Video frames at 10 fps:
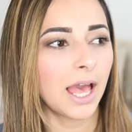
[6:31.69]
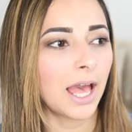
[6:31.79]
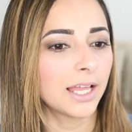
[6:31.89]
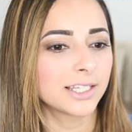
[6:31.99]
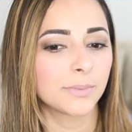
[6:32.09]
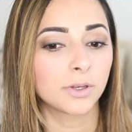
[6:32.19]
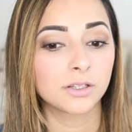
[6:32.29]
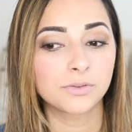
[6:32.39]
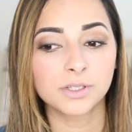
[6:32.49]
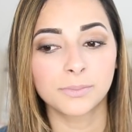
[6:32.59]
and I'm
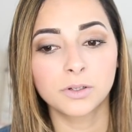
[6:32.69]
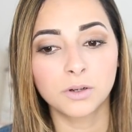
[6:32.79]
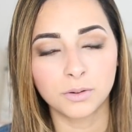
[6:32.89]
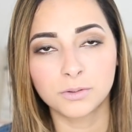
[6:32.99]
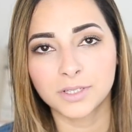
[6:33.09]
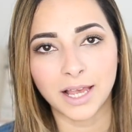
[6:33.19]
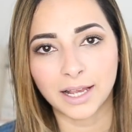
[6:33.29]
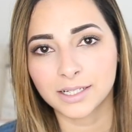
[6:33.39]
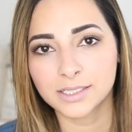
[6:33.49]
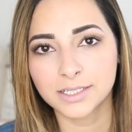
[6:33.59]
gonna do some gold
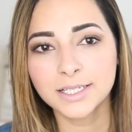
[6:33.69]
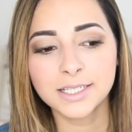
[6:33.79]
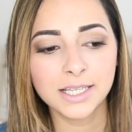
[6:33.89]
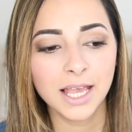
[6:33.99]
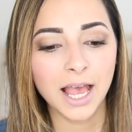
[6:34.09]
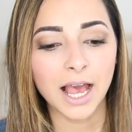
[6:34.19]
accents.